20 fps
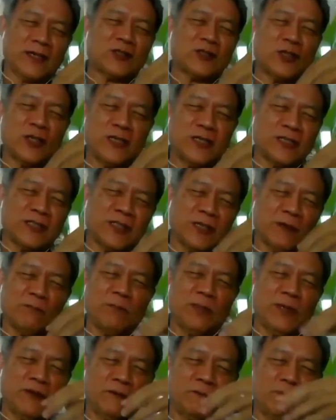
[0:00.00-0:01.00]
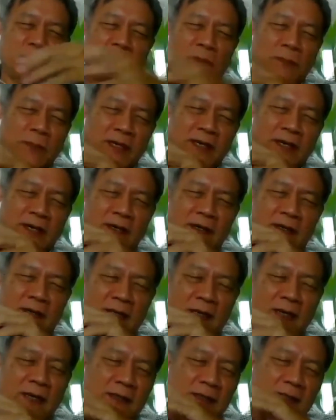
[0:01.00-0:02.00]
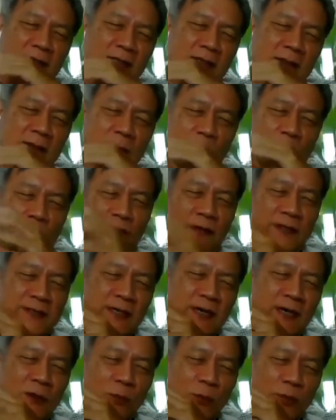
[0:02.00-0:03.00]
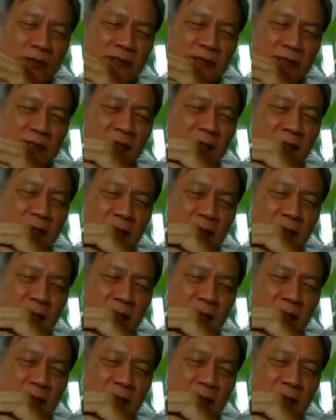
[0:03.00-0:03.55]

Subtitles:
actually the champion of PBL, Professor Alvisa,